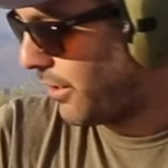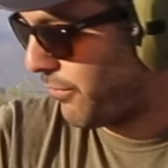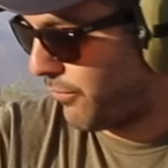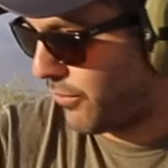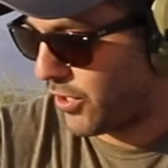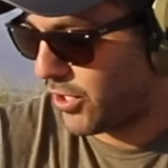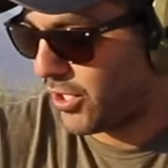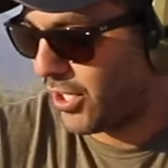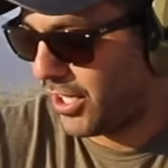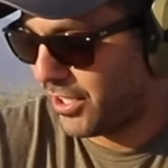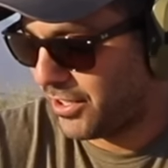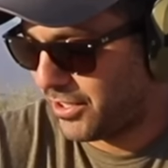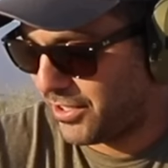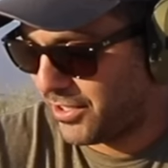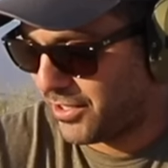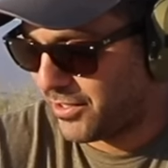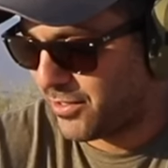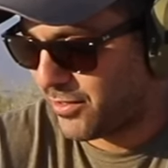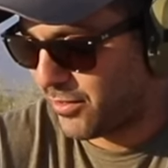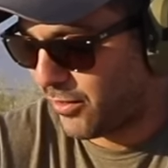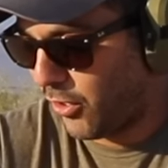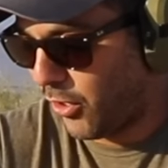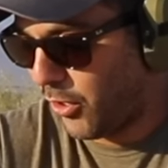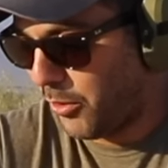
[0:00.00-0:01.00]
forgot the
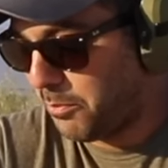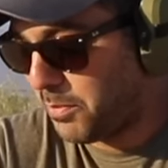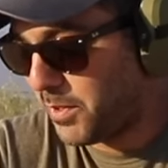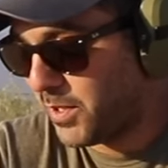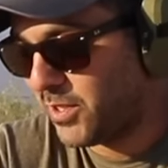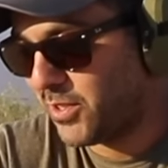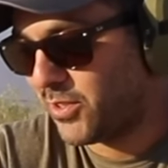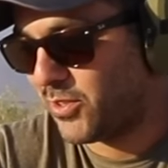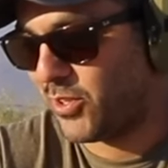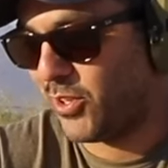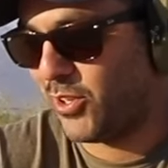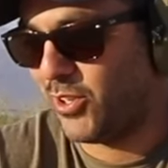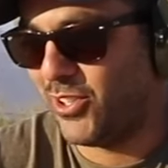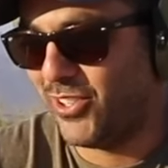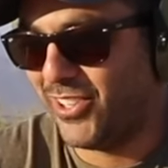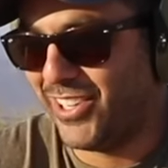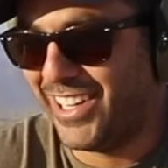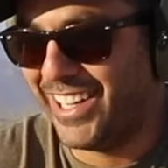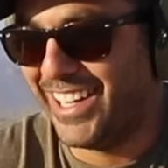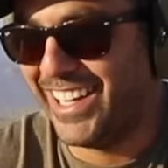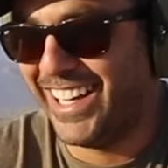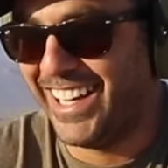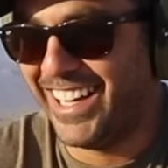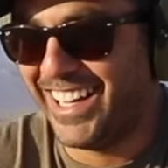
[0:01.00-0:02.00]
scope, so
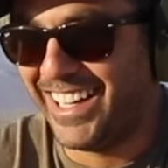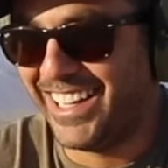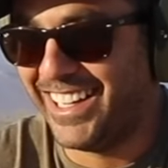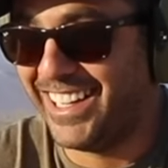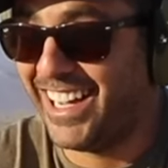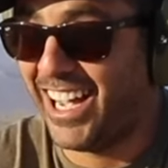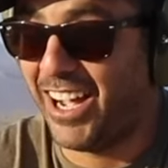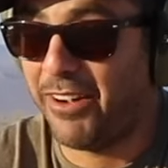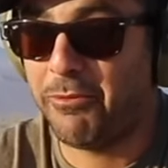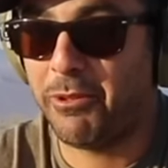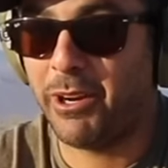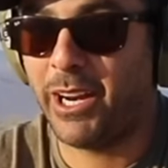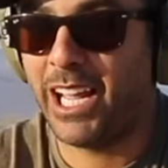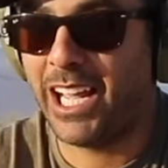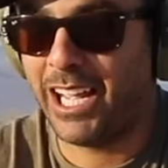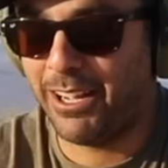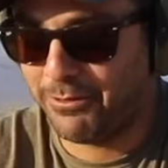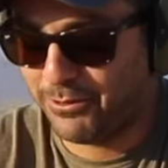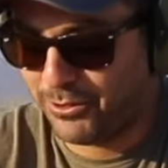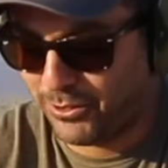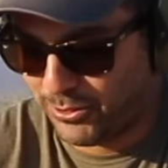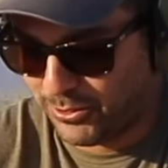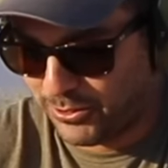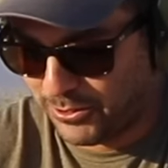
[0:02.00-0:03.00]
uh, I'm gonna
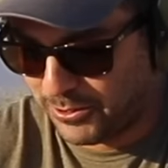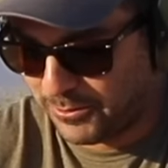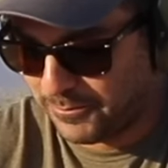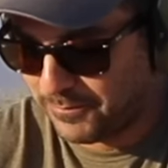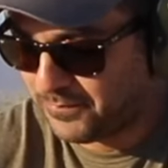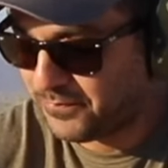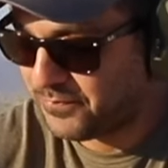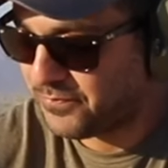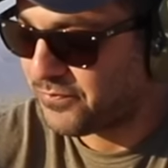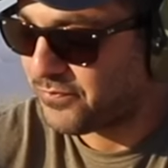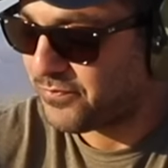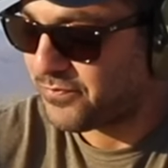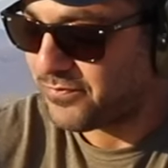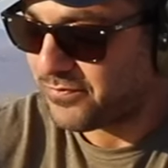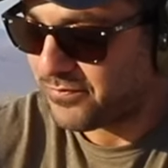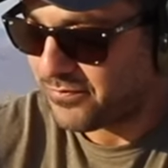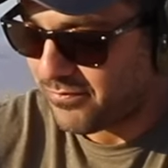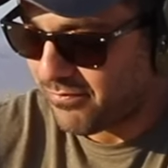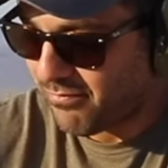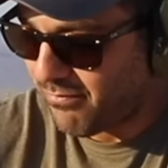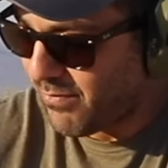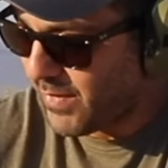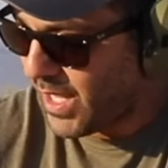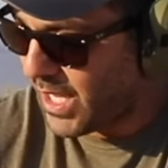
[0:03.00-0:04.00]
have to
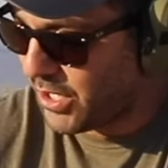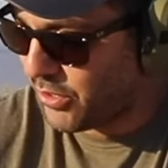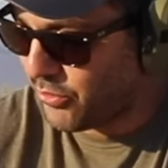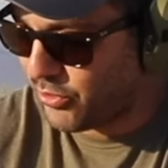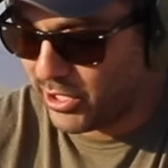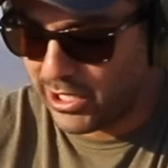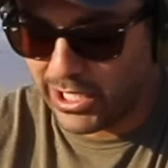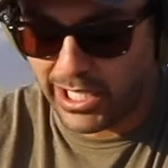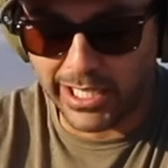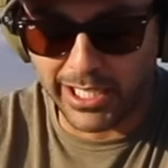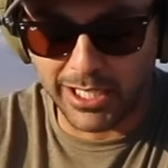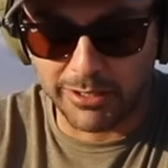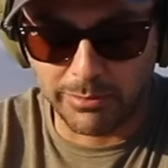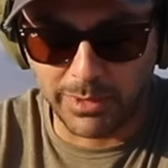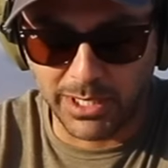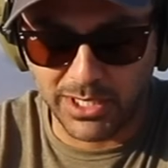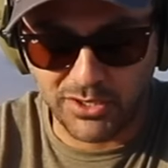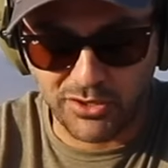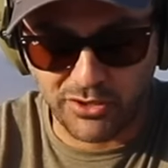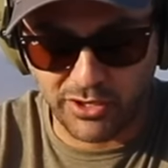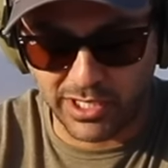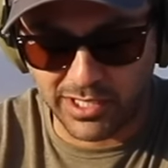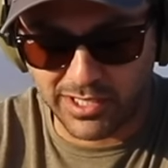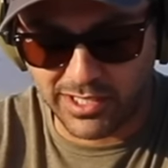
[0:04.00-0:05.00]
rely on my
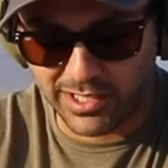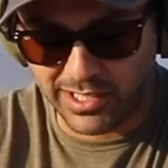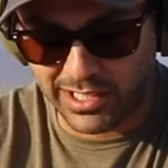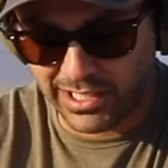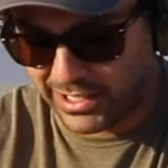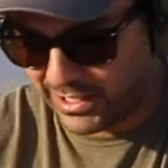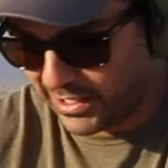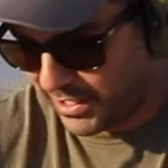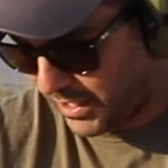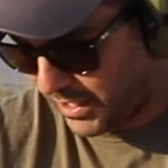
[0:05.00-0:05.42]
trusted